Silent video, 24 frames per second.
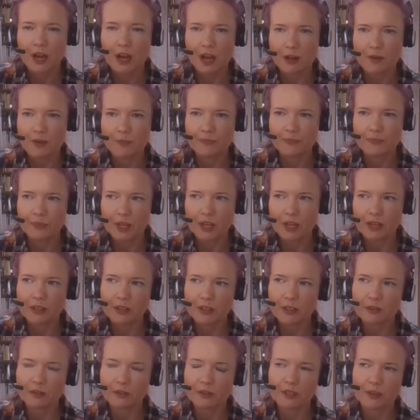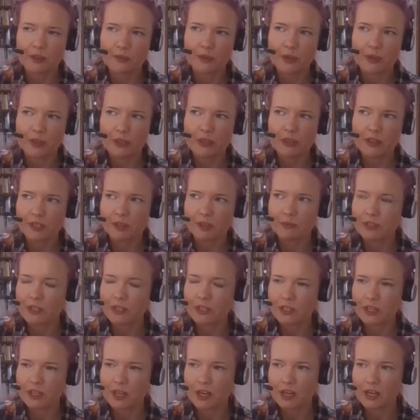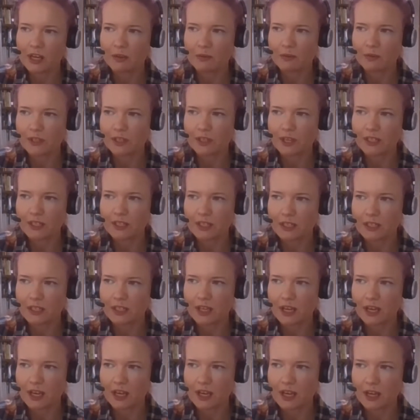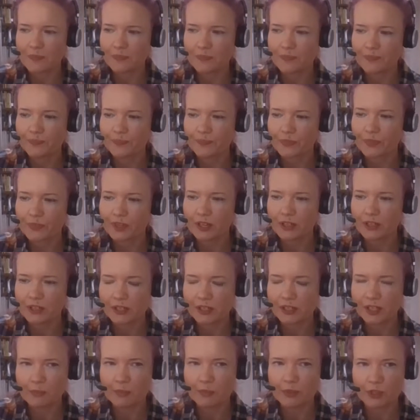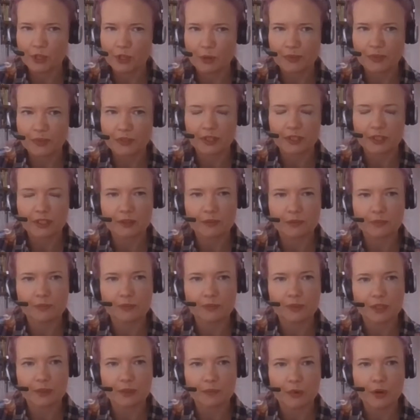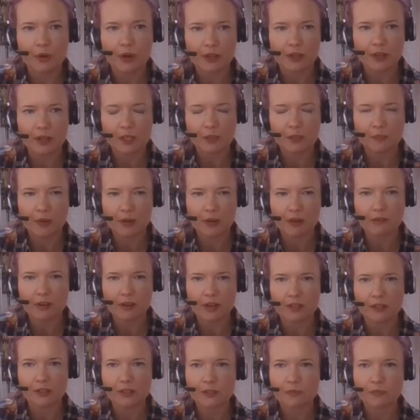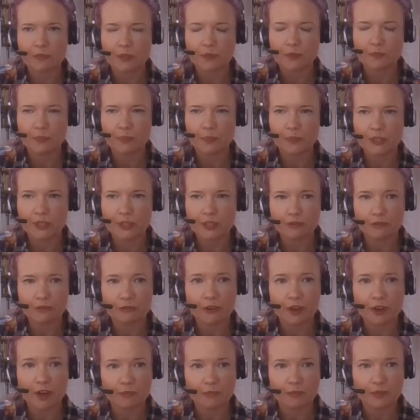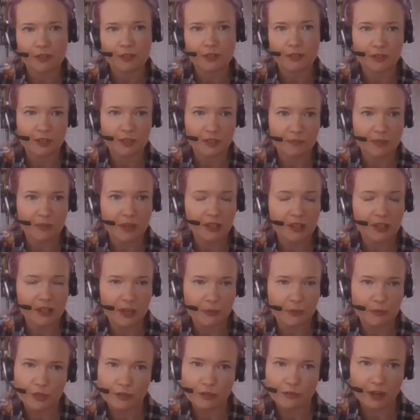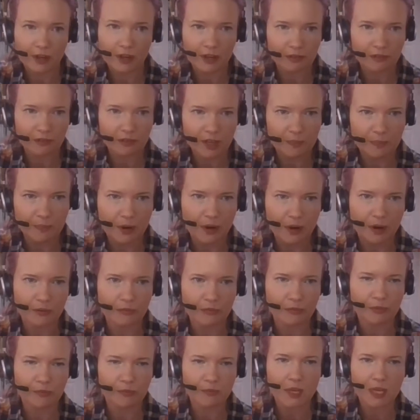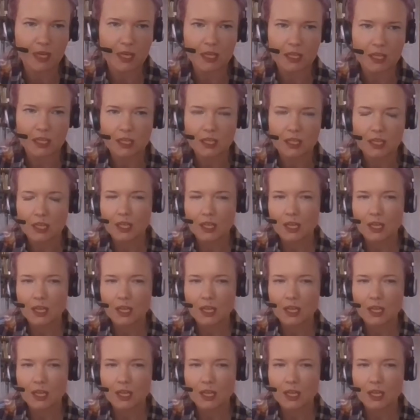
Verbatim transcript: Um, and I think you know one of the things I mentioned earlier was I did um, I did summer jobs and I did some work experience, which which confirmed to me that that was the right career path for me.